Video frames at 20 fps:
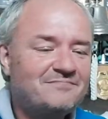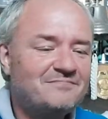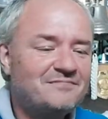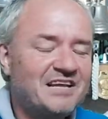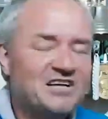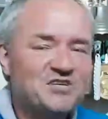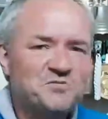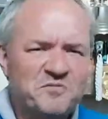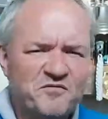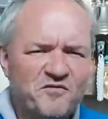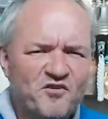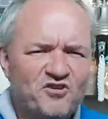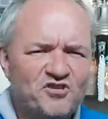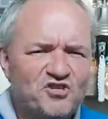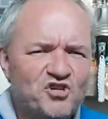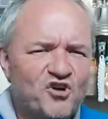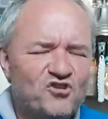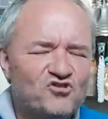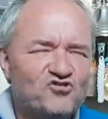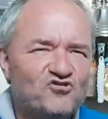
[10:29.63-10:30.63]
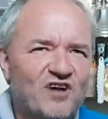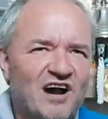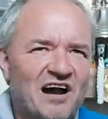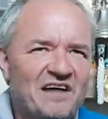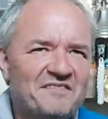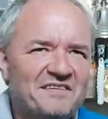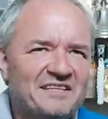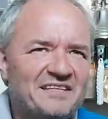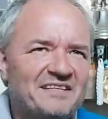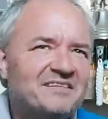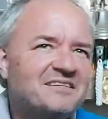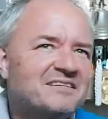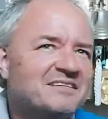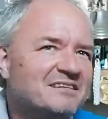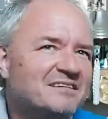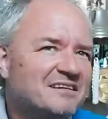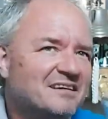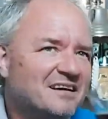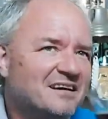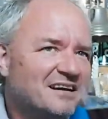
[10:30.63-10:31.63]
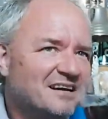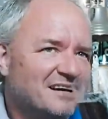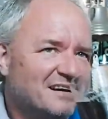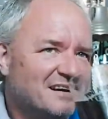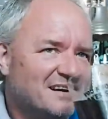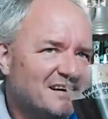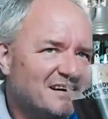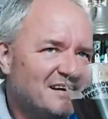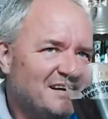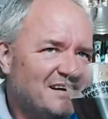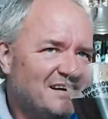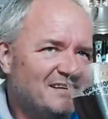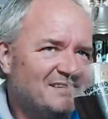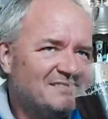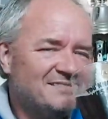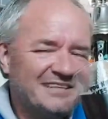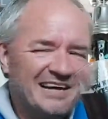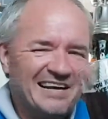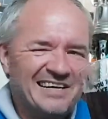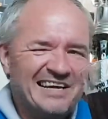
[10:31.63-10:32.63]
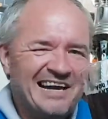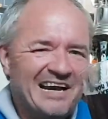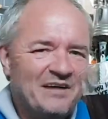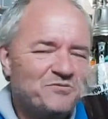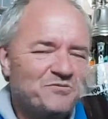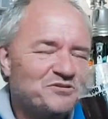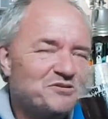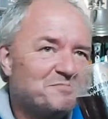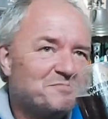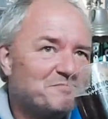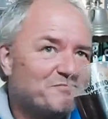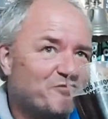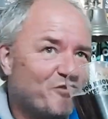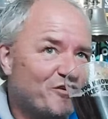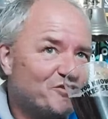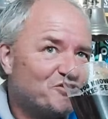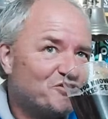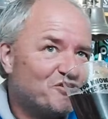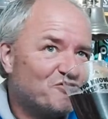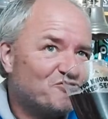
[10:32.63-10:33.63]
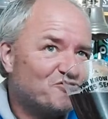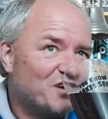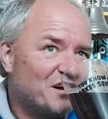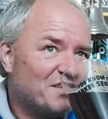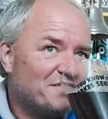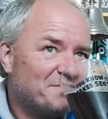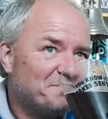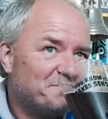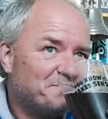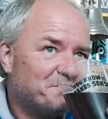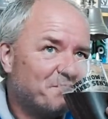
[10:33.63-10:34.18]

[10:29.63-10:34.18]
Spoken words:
That's before I started driving. 9 hours before I started driving.